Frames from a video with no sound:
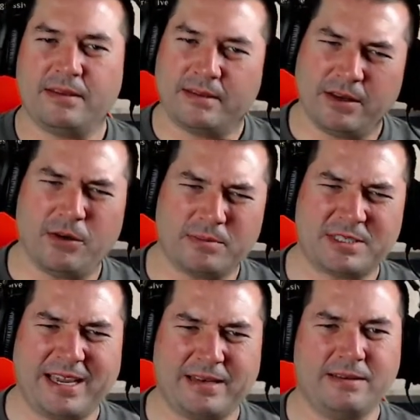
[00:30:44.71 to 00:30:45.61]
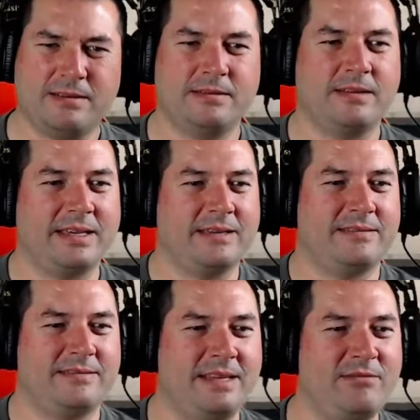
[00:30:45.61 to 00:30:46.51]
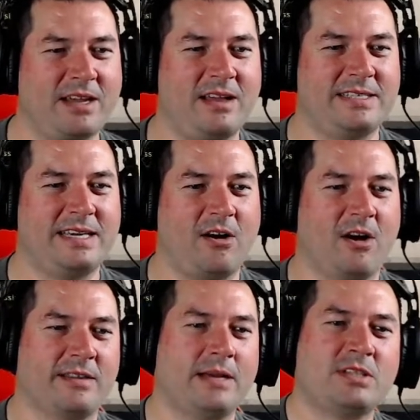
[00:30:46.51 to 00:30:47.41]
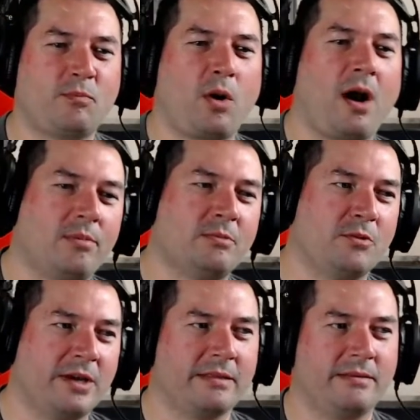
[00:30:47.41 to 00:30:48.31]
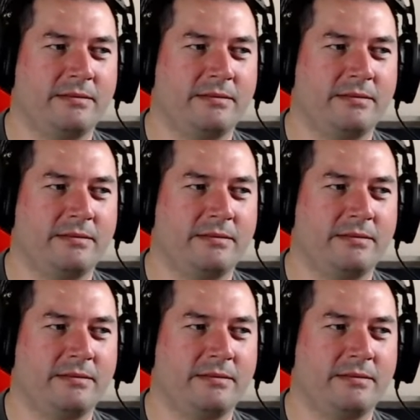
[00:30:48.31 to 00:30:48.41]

You know what I'm saying? Leave the content hard. That was a problem with